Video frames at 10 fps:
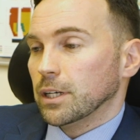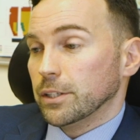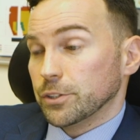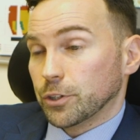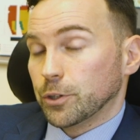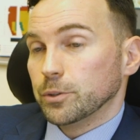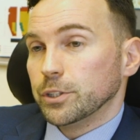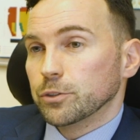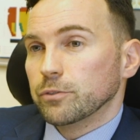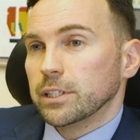and that
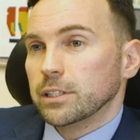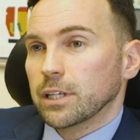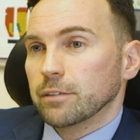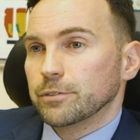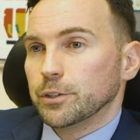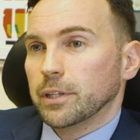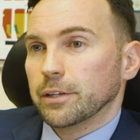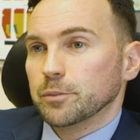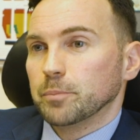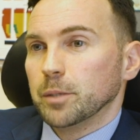security's all ready to have
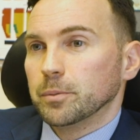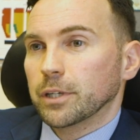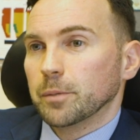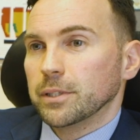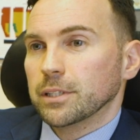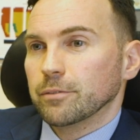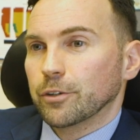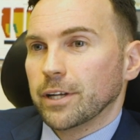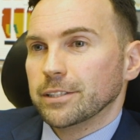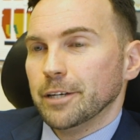2,000 people coming to have a
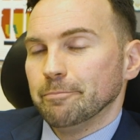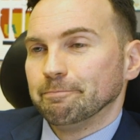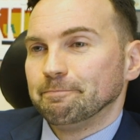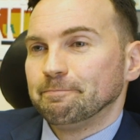great time.